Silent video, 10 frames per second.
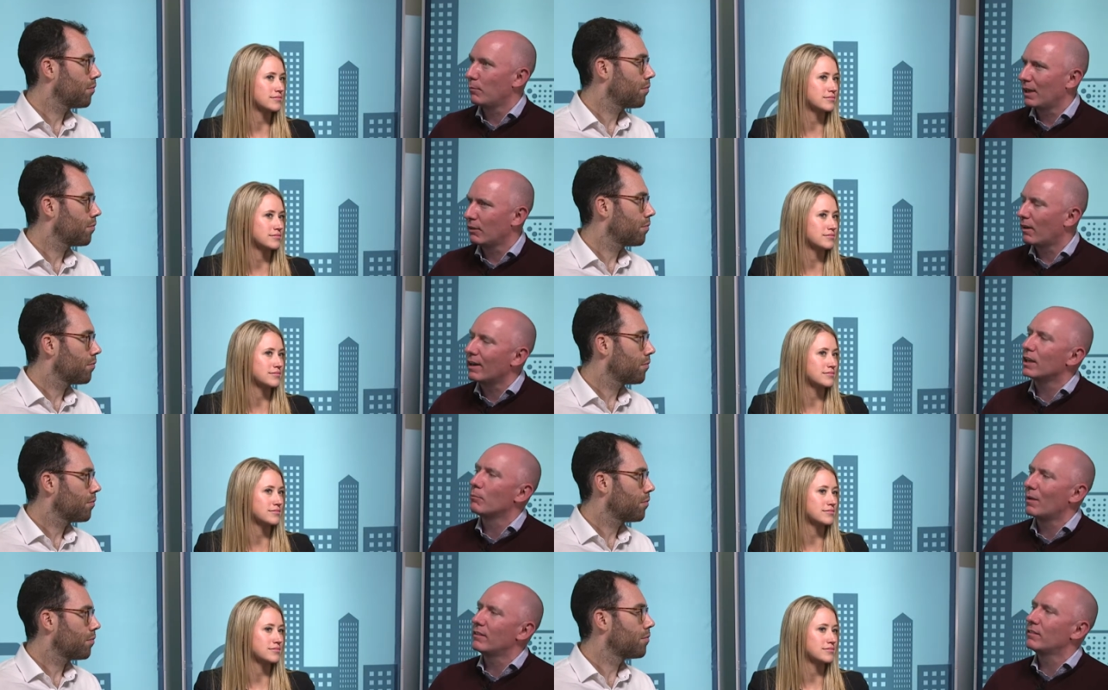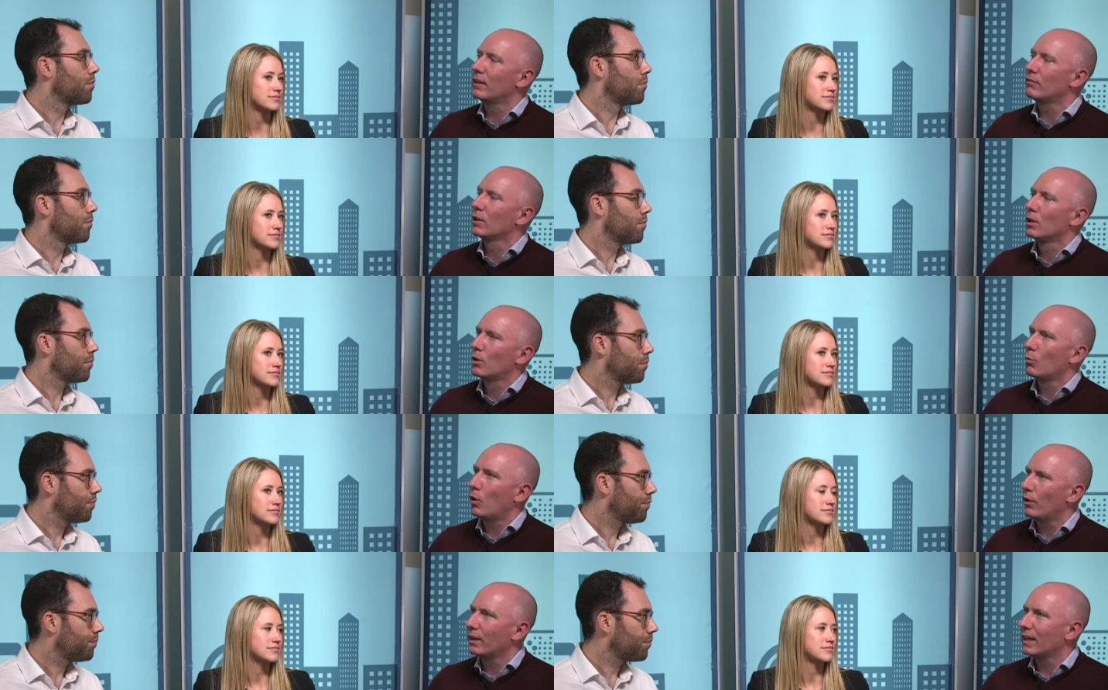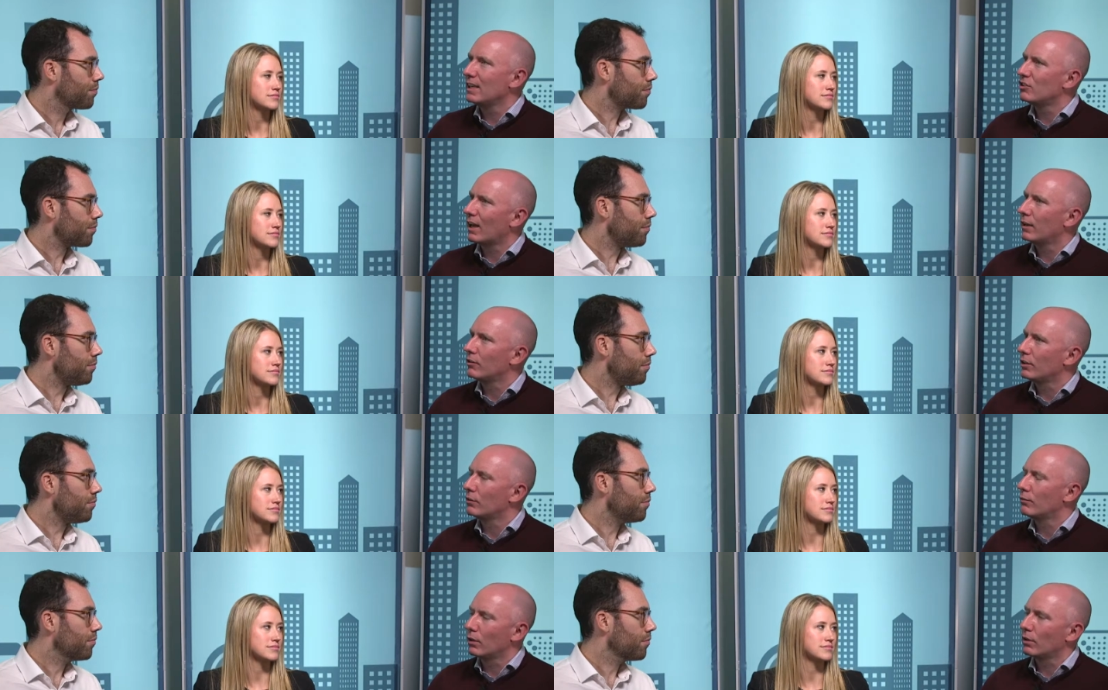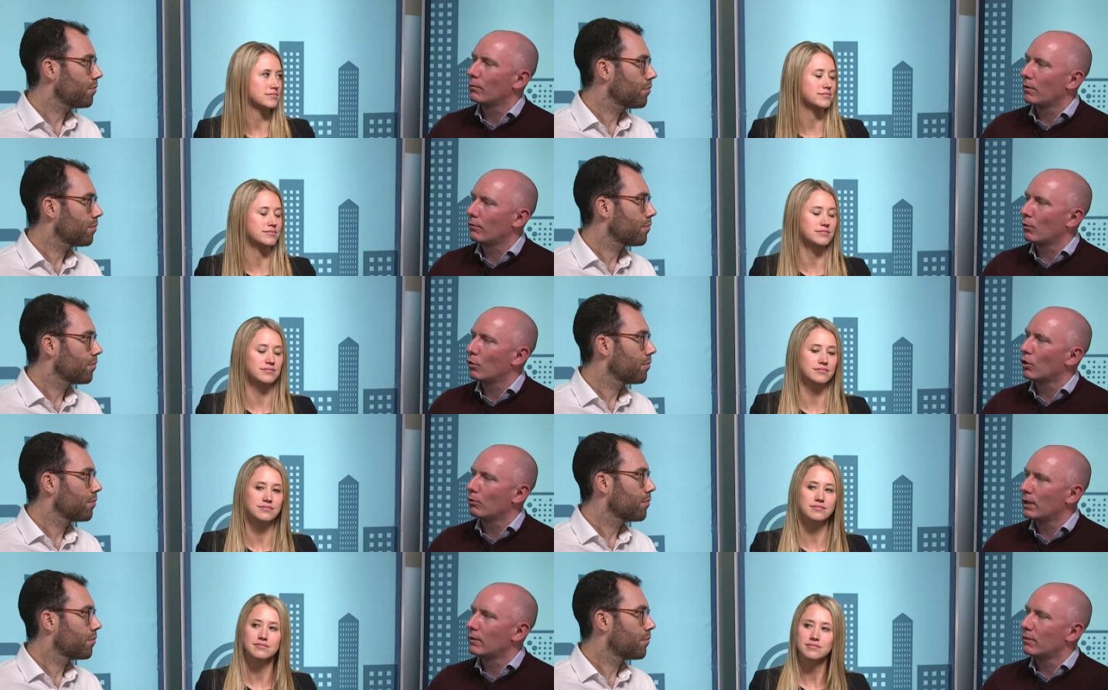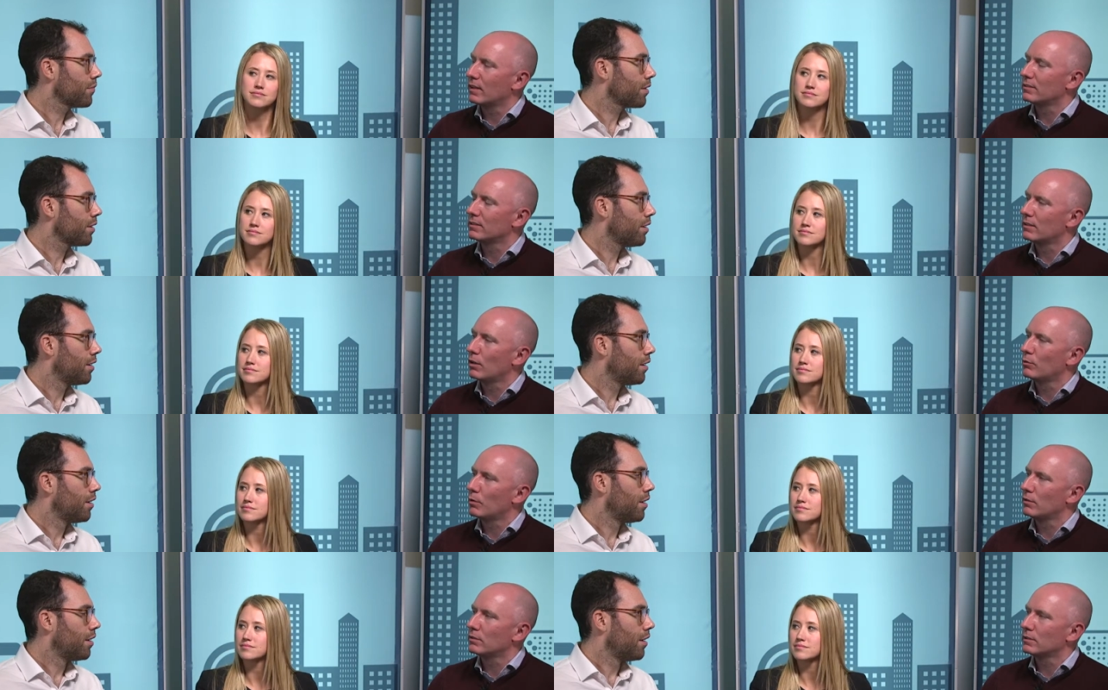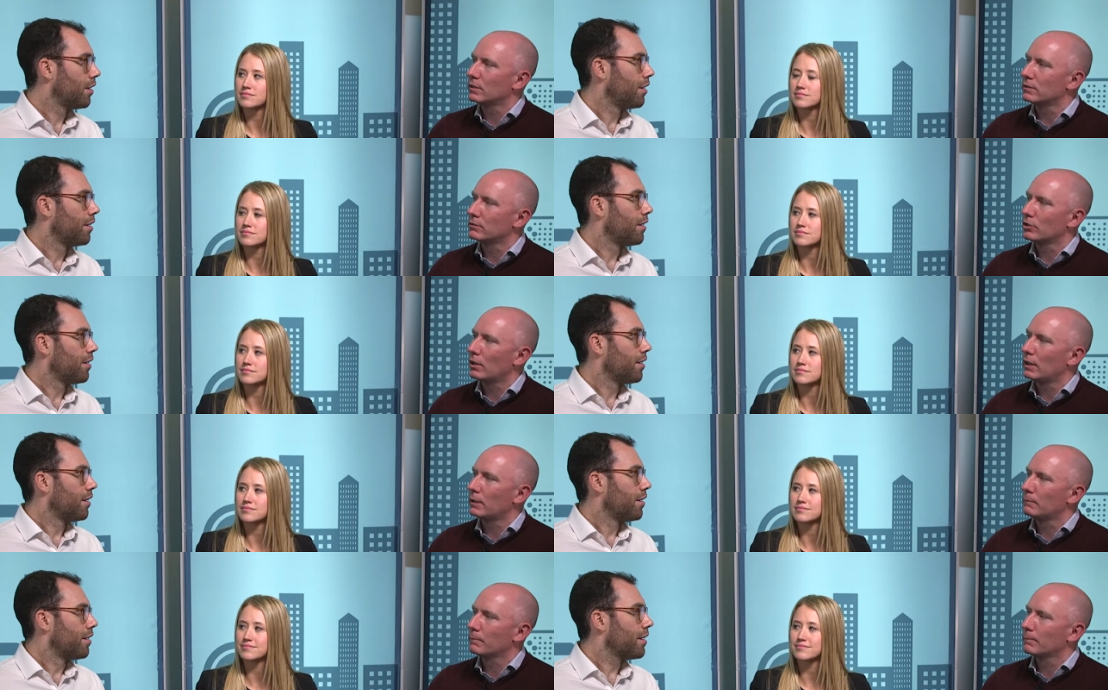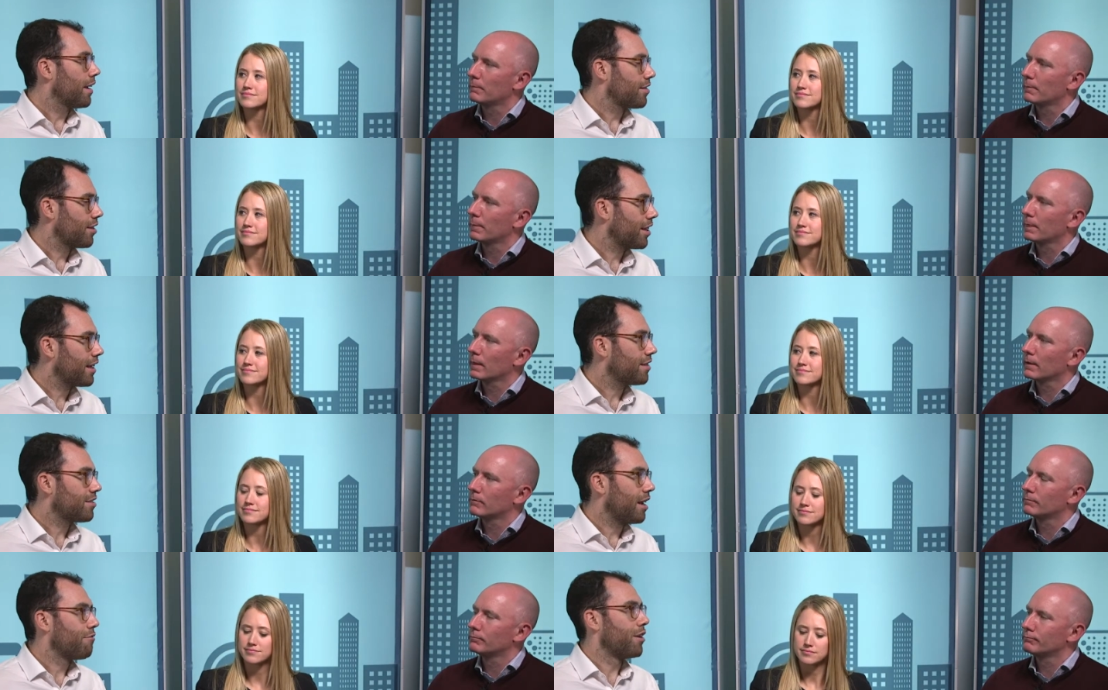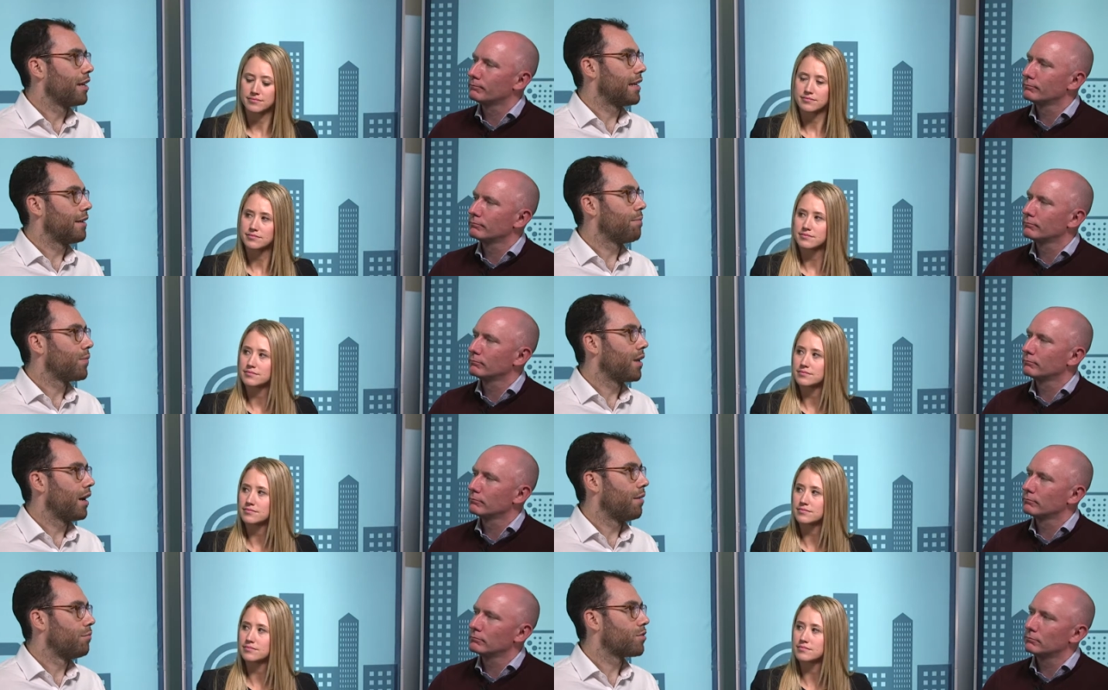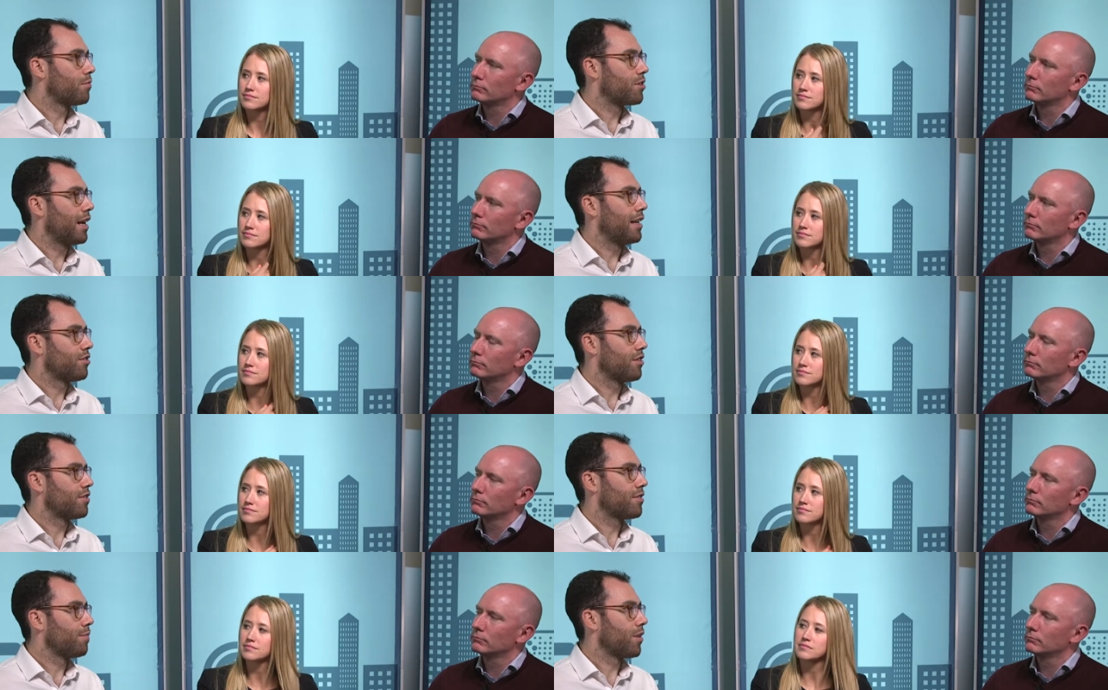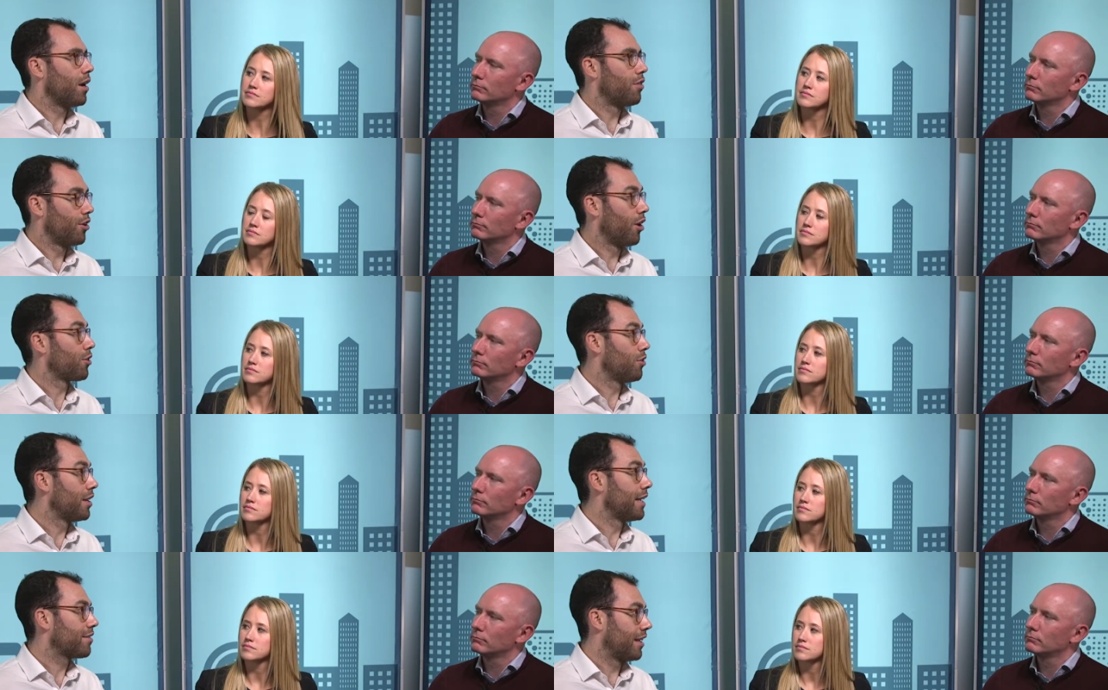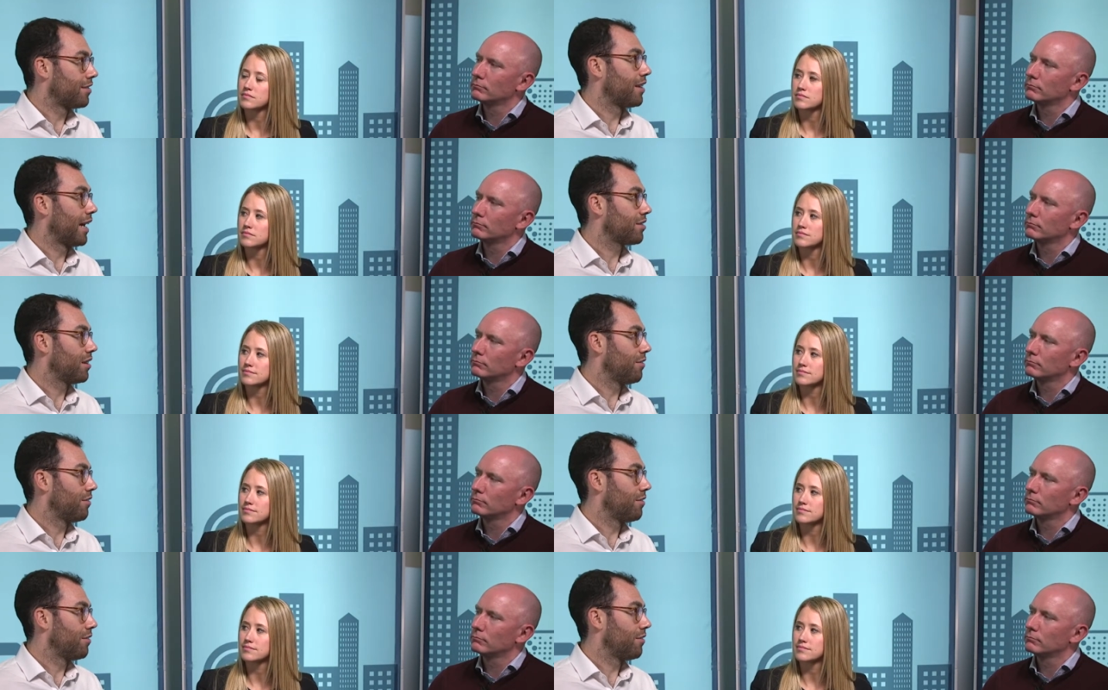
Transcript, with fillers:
Speaker 1: being very competitive. What are the key challenges for Korean investors in those processes, Charlie?
Speaker 2: Yes, I think there's definitely some challenges that are unique to international